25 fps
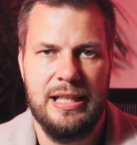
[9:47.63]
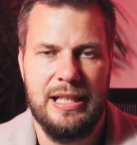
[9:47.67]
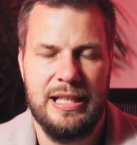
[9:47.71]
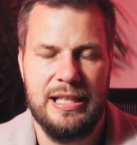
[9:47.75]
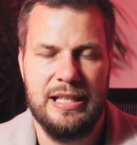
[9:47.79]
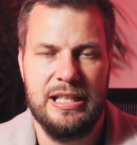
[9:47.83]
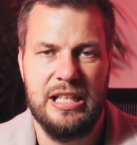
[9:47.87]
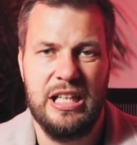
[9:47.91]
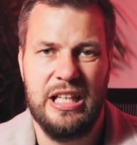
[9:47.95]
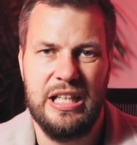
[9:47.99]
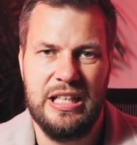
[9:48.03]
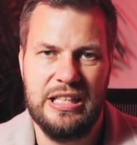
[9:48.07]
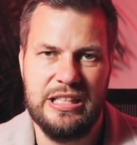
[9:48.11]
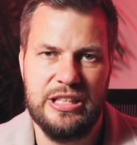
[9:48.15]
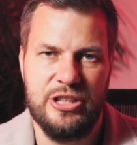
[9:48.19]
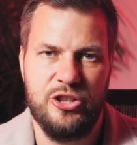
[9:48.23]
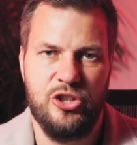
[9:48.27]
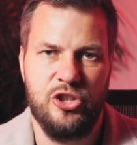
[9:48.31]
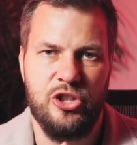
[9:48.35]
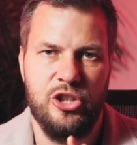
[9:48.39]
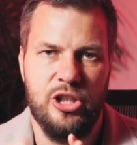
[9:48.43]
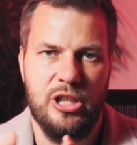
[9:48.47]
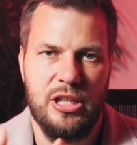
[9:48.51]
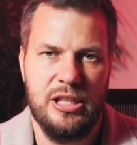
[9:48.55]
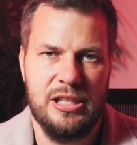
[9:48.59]
in
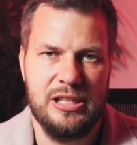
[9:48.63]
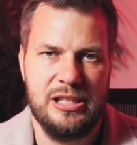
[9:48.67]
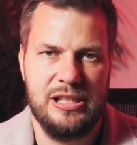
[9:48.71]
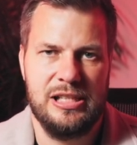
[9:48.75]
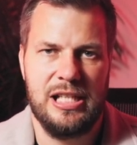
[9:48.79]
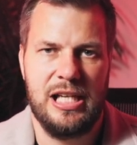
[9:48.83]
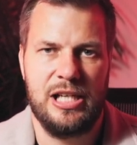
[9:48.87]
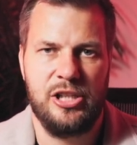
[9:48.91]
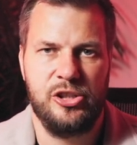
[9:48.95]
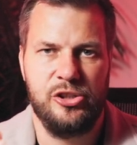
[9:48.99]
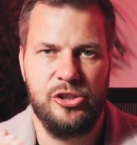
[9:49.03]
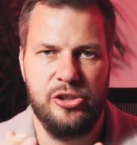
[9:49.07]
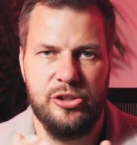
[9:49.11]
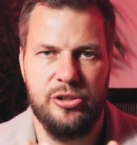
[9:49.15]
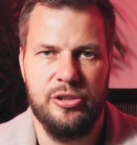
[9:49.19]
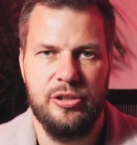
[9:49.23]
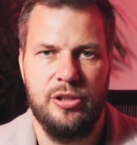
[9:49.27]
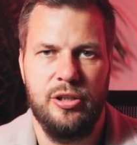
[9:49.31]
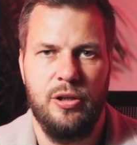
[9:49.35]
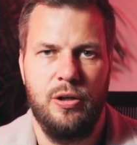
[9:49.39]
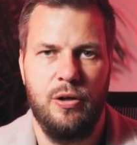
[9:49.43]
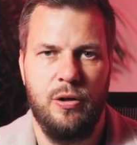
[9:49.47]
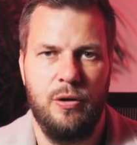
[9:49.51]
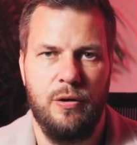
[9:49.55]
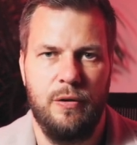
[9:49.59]
each section
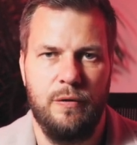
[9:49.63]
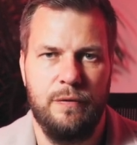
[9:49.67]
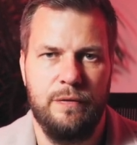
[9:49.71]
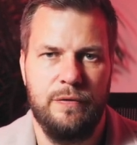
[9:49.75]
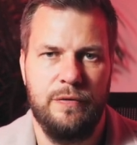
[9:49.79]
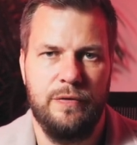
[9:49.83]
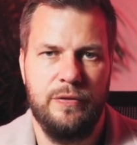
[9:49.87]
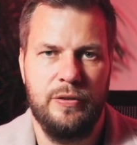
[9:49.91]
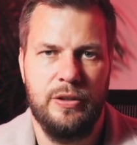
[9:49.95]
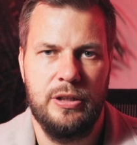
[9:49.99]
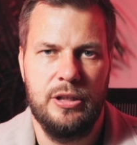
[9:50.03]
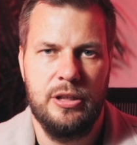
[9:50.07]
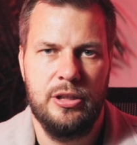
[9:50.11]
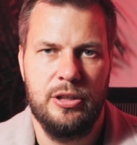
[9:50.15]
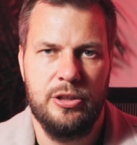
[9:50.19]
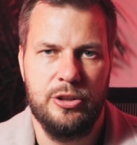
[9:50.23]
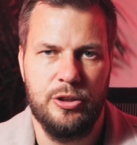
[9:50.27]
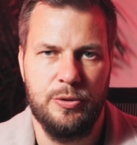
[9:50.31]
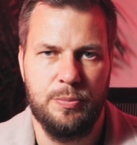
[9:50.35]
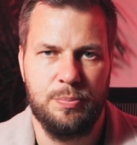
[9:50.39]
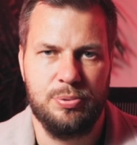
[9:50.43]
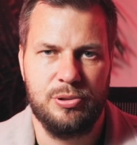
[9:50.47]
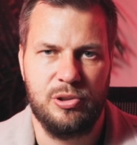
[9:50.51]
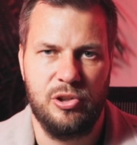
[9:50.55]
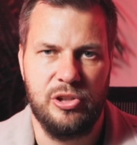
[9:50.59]
of
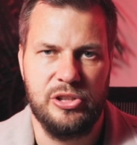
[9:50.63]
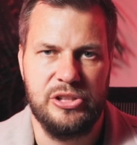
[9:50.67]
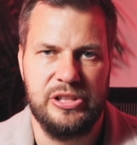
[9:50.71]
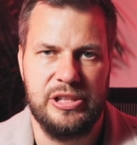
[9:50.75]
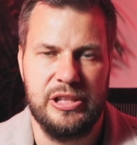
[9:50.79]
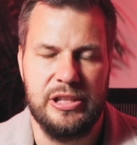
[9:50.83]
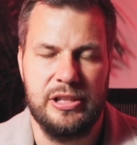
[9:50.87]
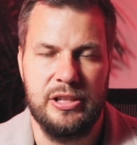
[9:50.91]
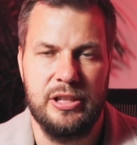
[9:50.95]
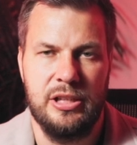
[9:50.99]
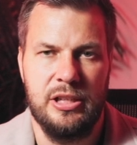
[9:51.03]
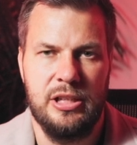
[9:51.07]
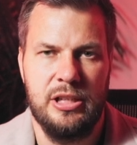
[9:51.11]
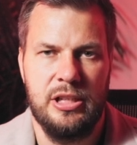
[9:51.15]
your pricing.